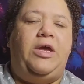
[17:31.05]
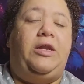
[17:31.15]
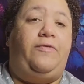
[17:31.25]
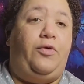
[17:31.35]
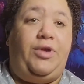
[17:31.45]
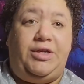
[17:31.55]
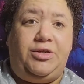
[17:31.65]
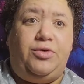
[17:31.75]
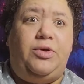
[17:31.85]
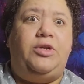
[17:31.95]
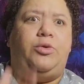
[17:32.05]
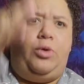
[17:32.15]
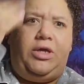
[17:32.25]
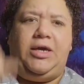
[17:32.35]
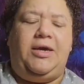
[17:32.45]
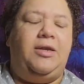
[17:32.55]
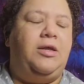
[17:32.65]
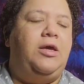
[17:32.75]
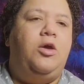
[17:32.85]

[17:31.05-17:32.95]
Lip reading: and if you need to do it again,